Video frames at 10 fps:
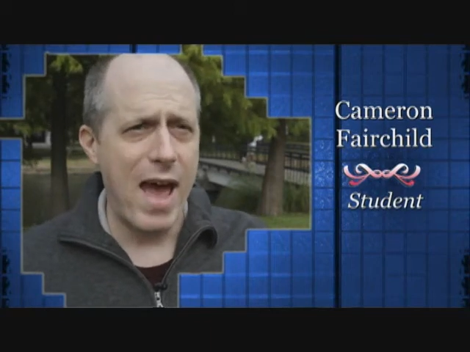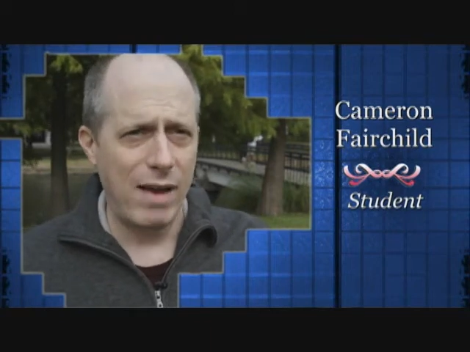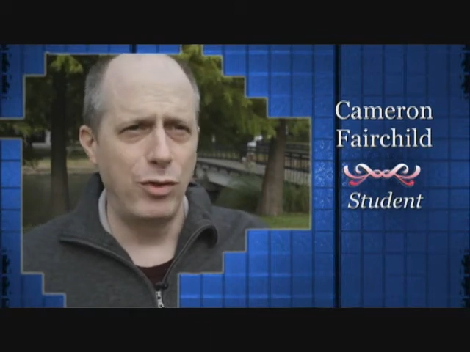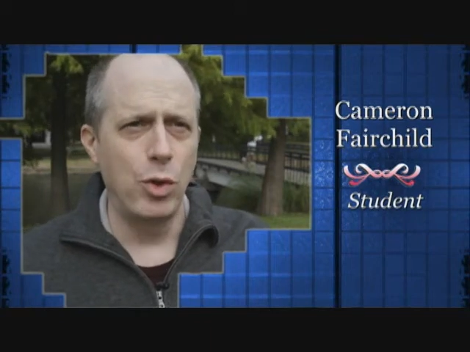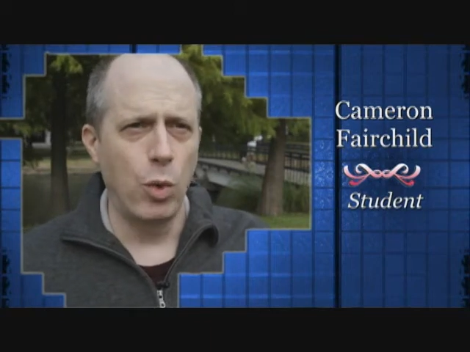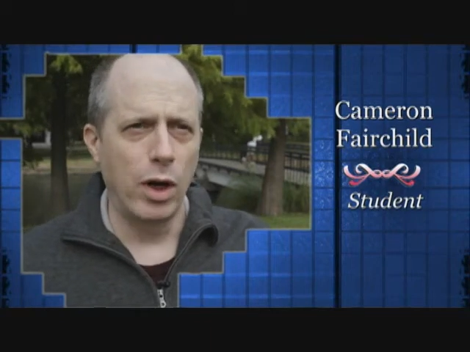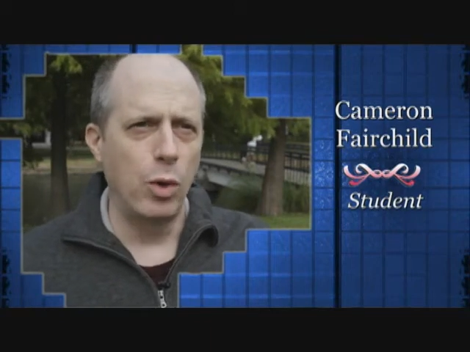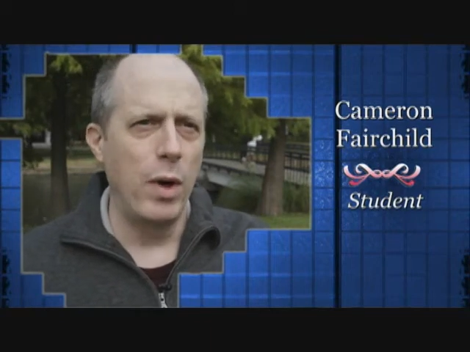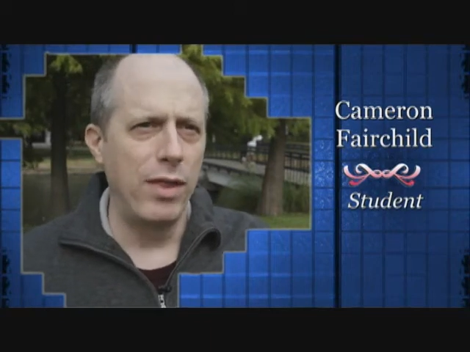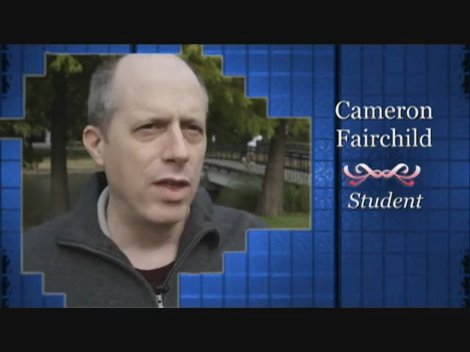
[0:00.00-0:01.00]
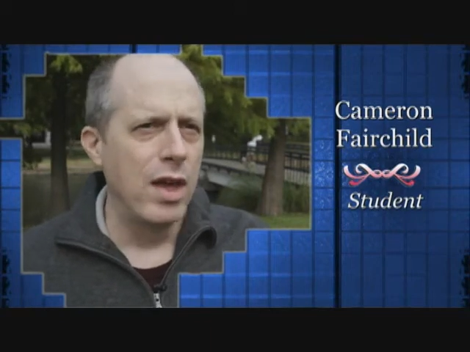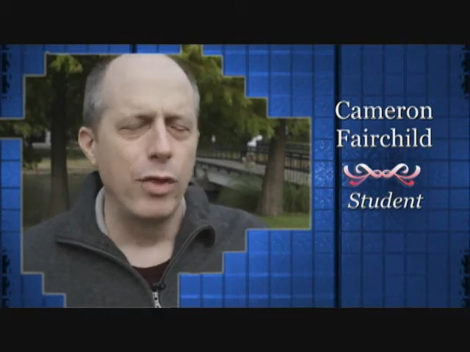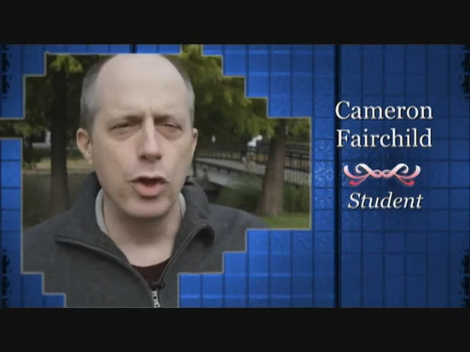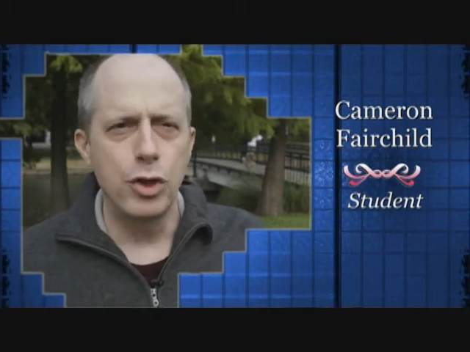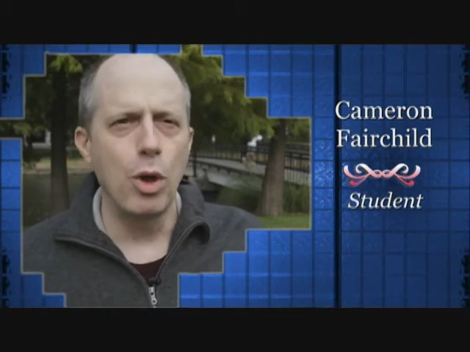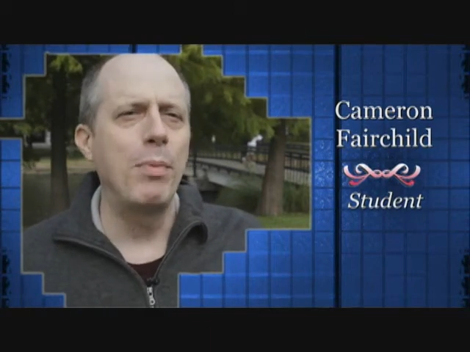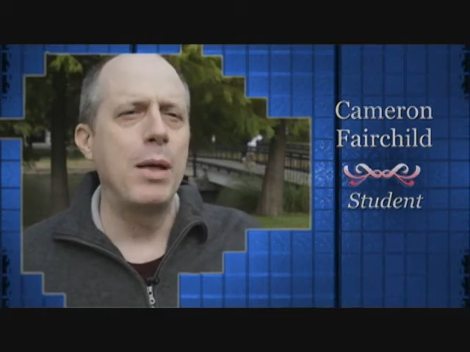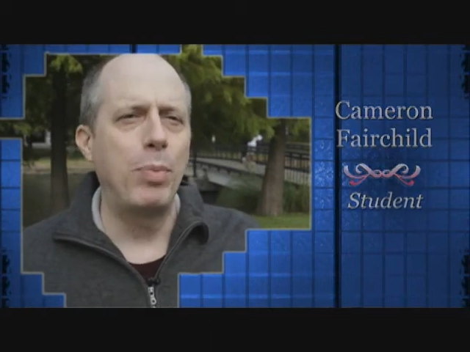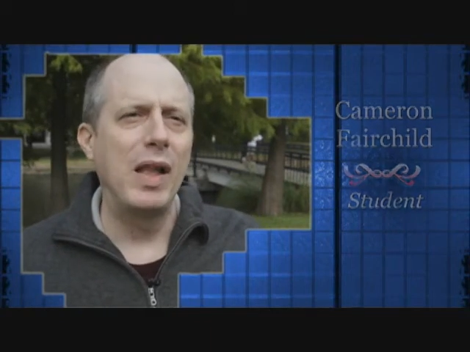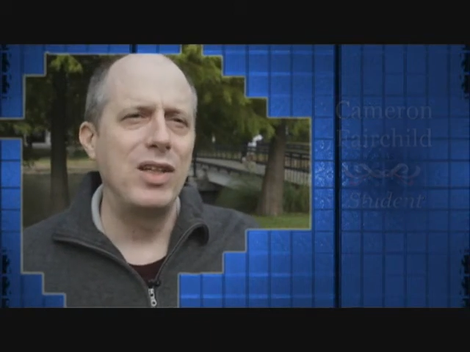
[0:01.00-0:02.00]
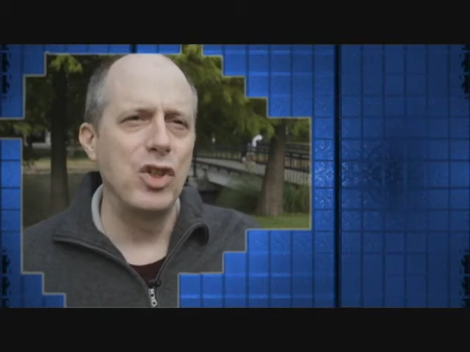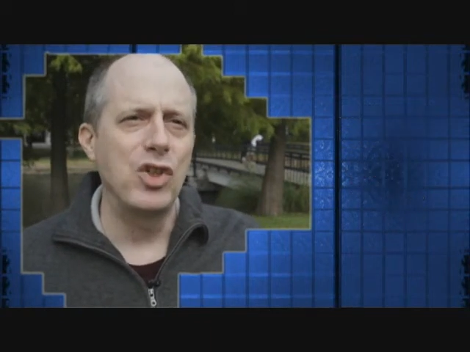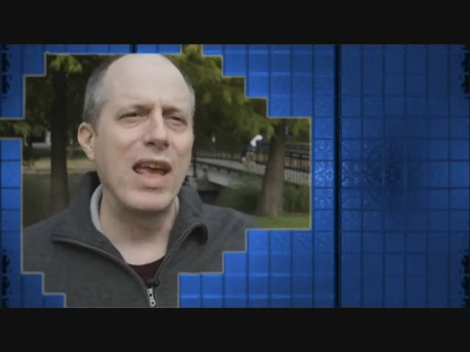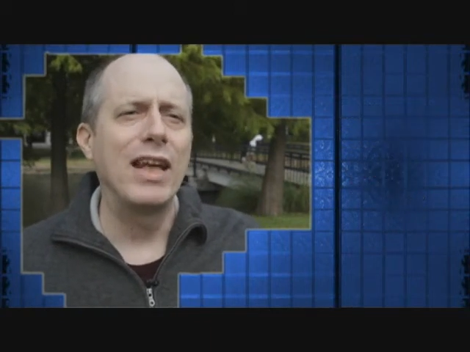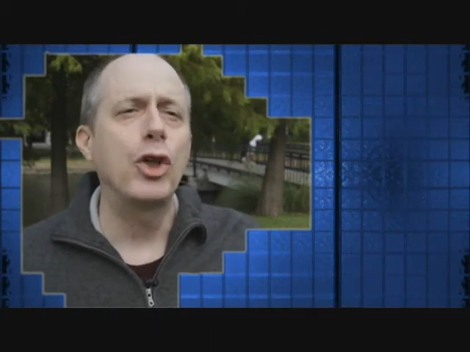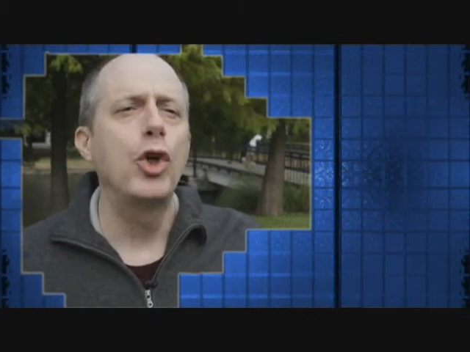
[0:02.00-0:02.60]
have to work with, there's so many places it